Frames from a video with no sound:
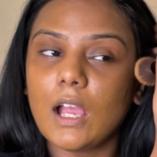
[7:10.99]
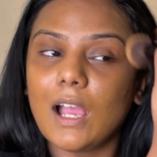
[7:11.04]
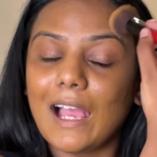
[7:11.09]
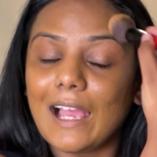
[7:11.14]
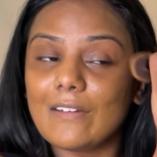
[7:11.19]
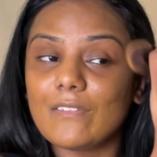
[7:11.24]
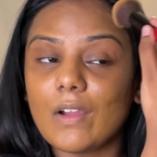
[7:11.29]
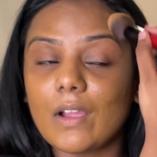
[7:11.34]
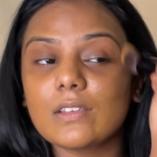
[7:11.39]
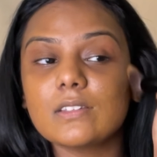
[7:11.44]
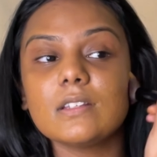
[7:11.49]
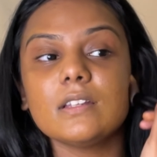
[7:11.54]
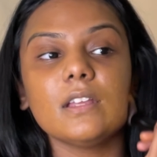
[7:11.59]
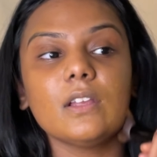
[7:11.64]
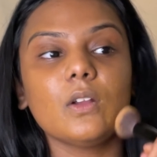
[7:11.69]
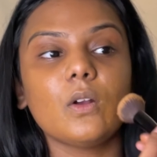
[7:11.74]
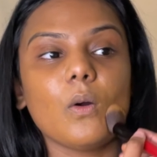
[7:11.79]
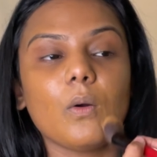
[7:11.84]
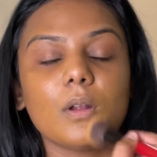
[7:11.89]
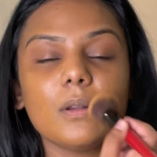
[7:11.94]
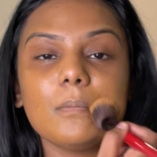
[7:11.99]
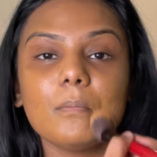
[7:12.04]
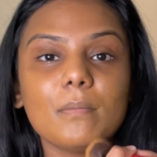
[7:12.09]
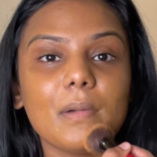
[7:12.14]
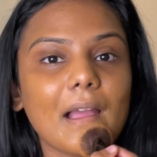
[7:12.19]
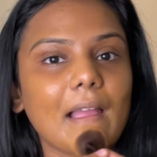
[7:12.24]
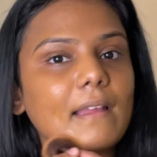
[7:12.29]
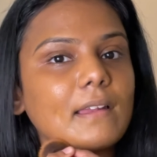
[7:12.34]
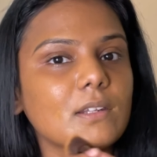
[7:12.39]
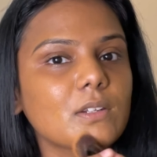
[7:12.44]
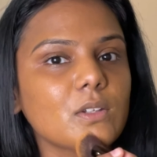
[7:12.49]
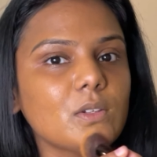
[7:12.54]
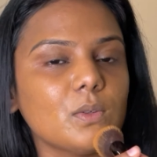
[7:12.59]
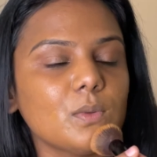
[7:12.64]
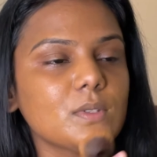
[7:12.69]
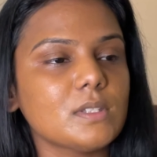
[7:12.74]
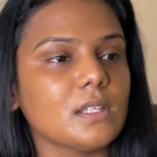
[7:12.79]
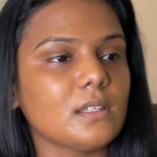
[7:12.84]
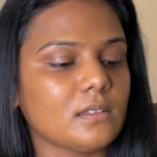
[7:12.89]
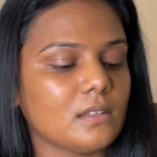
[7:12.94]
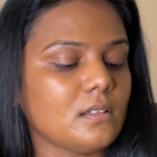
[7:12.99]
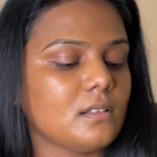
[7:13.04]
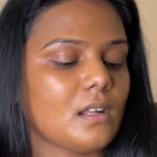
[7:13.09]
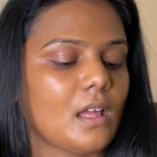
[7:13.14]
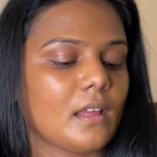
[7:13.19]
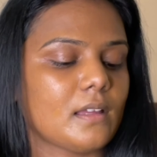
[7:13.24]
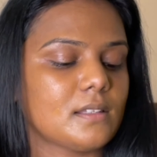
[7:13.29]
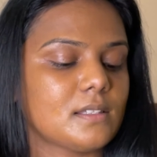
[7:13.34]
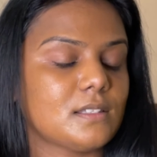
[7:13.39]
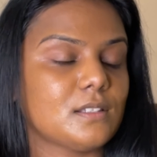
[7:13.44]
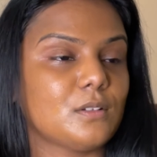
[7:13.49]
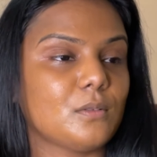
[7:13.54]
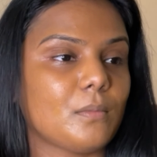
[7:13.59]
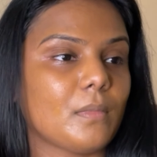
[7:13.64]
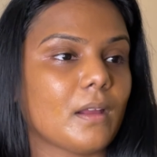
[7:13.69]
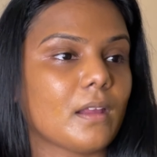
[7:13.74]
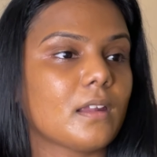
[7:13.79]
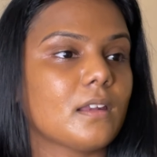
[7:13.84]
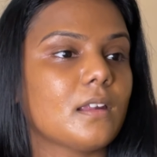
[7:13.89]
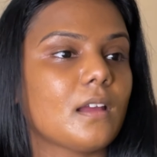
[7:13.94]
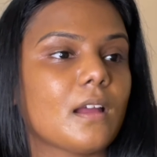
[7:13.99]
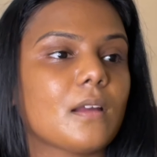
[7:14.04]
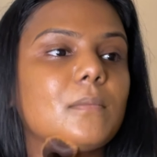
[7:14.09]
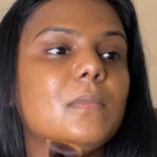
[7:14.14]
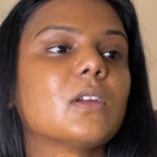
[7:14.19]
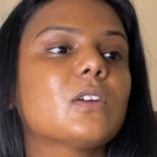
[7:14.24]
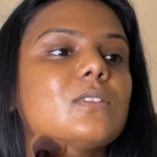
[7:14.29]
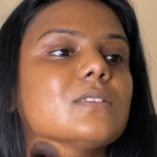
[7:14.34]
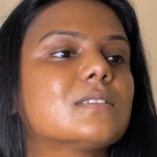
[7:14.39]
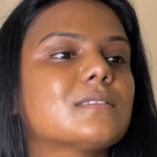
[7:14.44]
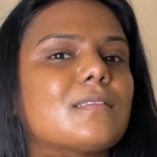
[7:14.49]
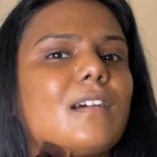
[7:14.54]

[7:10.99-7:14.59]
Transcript: I've actually gone back to using the niacinamide because